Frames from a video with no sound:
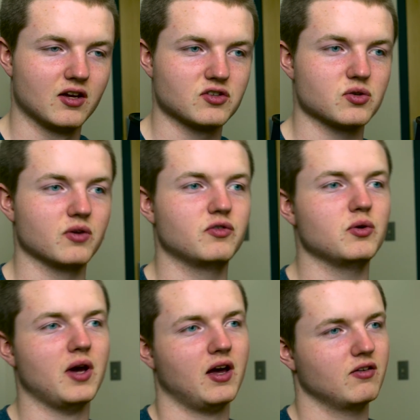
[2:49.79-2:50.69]
So if
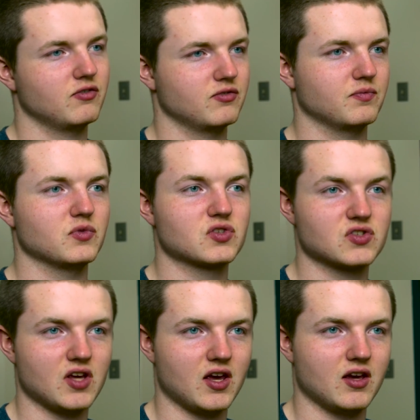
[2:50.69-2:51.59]
you have,
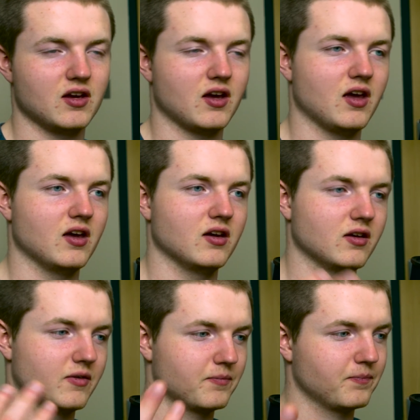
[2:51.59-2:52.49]
say,
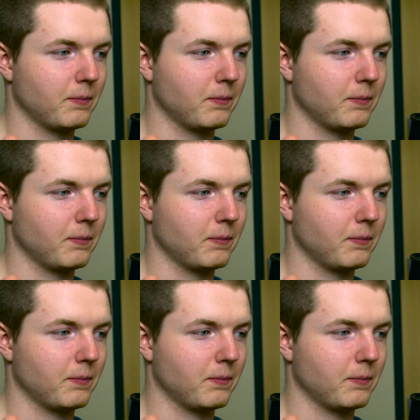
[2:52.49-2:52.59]
a